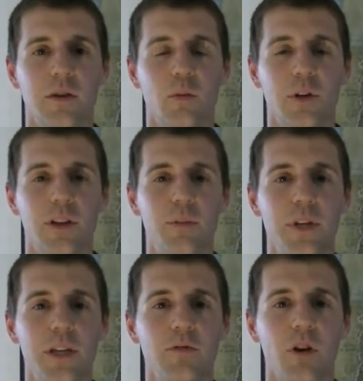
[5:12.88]
when the
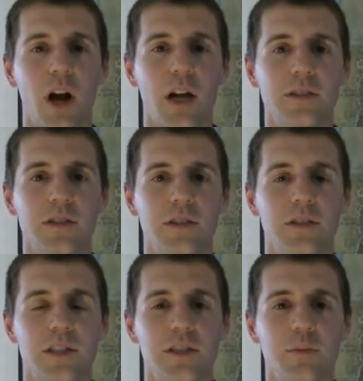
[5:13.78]
bean rots and
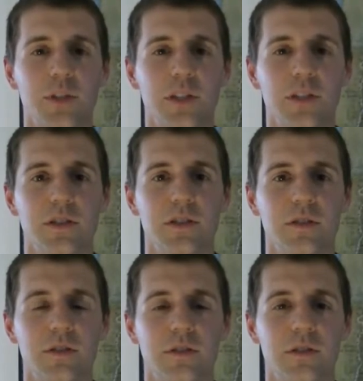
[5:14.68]

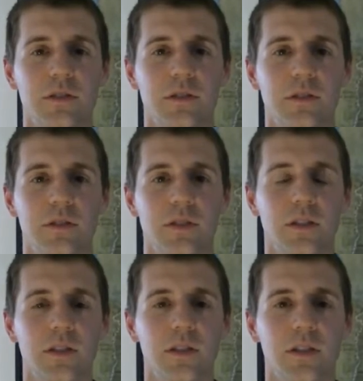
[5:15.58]
disappears,
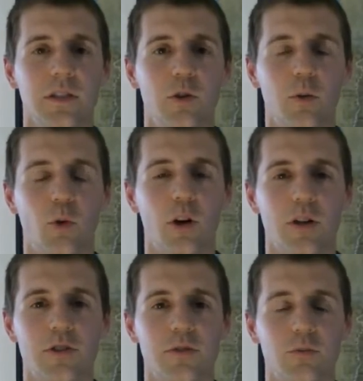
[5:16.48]
your
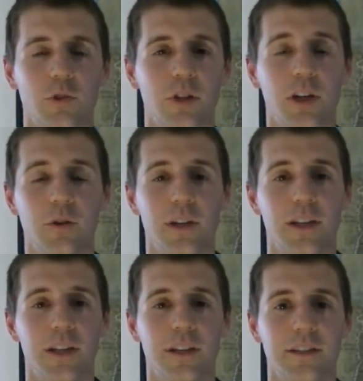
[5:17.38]
warts will go with
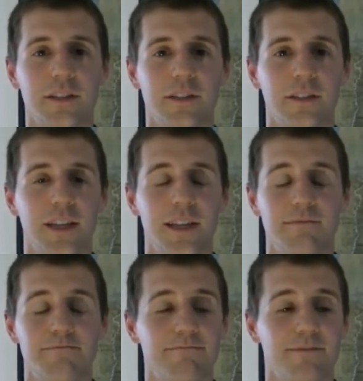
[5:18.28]
it. And
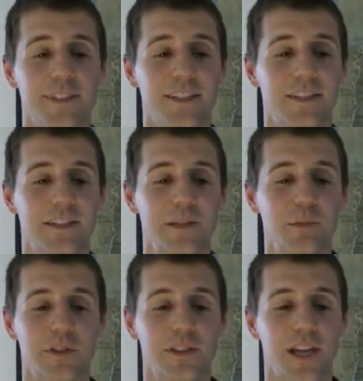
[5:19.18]
it's as
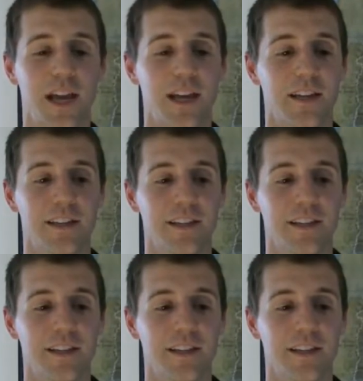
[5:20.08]
simple as that.